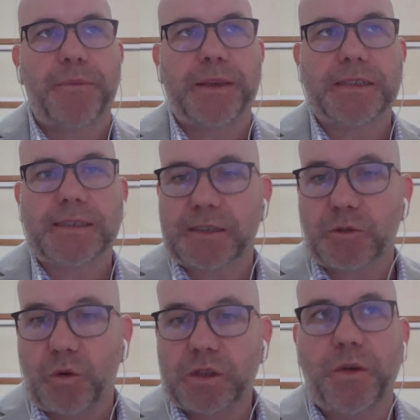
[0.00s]
businesses
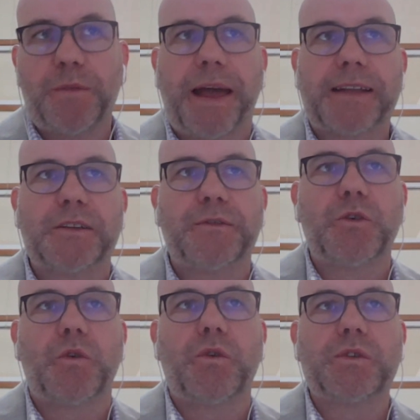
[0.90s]
are also impacted, of
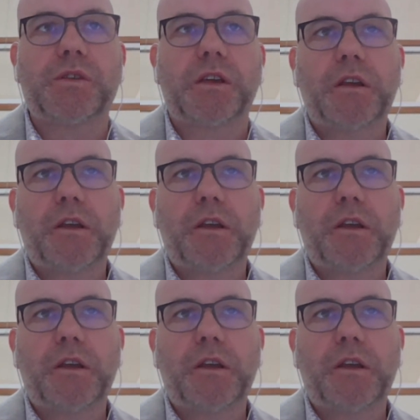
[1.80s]
course,